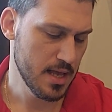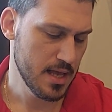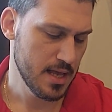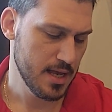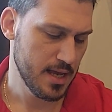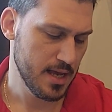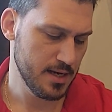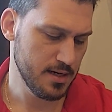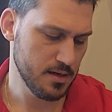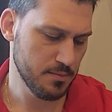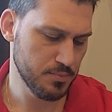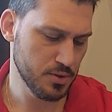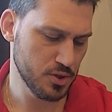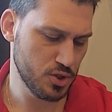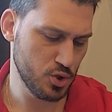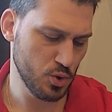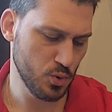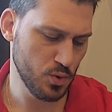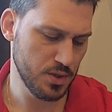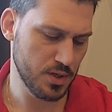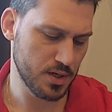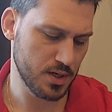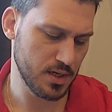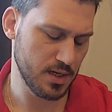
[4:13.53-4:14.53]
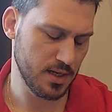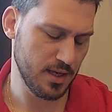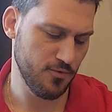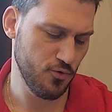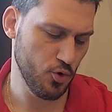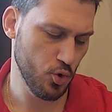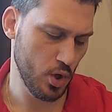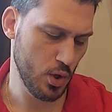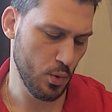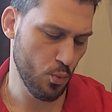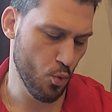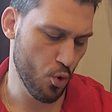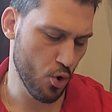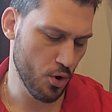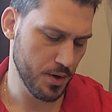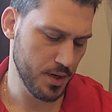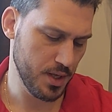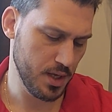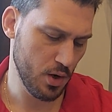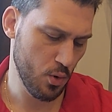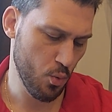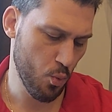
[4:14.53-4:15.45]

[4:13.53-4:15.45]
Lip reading: And number 2, they're going to give you a warning.